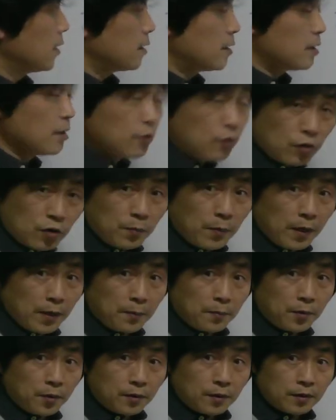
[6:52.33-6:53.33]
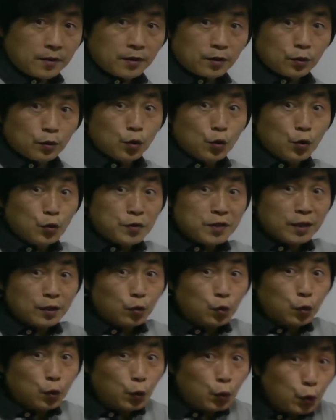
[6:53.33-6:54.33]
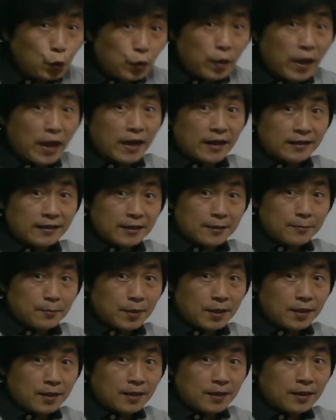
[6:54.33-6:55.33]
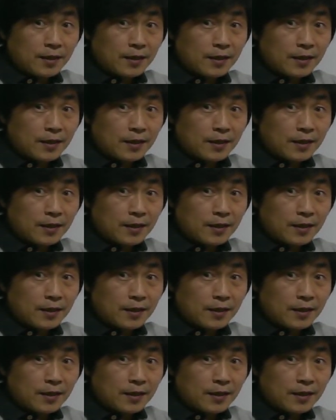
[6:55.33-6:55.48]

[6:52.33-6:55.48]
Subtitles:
did you remember using 2 ADP